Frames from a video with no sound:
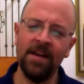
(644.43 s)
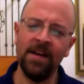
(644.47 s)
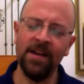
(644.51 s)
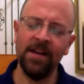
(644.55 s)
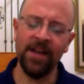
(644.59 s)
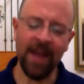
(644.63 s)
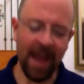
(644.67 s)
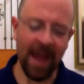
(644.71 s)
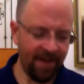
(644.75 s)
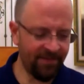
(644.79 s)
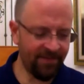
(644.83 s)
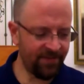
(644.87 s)

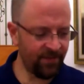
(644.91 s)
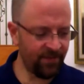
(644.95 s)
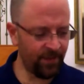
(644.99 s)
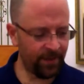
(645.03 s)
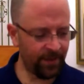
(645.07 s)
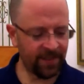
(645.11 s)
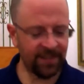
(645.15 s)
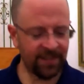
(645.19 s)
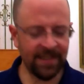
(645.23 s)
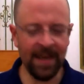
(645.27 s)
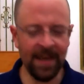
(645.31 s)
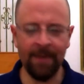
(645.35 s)
You have to
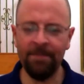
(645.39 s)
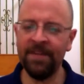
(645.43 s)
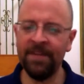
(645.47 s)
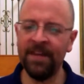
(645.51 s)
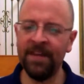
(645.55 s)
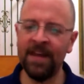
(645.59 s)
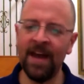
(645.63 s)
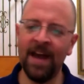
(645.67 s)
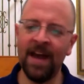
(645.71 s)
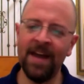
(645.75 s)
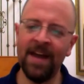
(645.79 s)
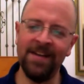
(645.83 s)
accept
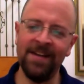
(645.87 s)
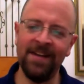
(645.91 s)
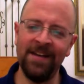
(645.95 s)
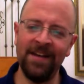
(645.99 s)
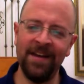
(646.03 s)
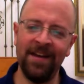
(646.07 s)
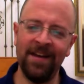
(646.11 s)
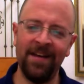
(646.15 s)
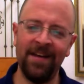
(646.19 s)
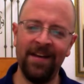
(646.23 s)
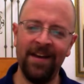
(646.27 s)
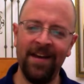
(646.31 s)
the
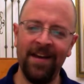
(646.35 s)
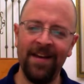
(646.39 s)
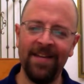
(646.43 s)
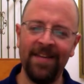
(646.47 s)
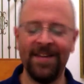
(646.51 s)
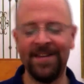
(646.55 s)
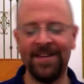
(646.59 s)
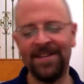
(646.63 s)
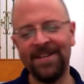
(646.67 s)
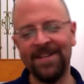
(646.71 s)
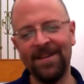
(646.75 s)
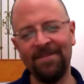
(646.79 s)
idea
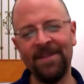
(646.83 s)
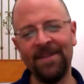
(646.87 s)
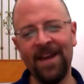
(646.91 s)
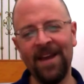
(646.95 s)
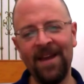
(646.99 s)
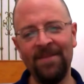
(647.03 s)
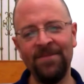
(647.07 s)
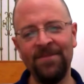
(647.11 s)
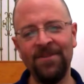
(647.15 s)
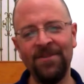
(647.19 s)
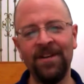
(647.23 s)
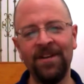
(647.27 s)
that
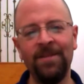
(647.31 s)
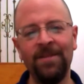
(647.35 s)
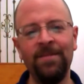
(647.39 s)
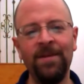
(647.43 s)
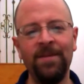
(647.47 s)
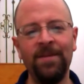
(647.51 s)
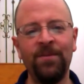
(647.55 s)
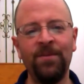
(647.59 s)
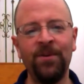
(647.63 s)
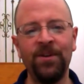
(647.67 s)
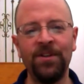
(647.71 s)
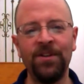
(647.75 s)
sometimes you're going to be
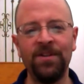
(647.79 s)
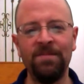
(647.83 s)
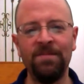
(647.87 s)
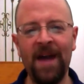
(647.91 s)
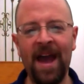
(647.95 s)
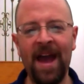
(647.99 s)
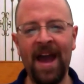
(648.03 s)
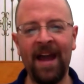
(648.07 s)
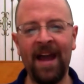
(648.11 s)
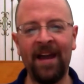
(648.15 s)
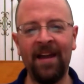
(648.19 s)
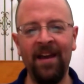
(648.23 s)
pushed
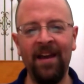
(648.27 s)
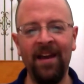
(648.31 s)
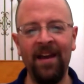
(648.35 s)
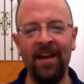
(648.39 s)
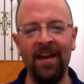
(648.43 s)
back.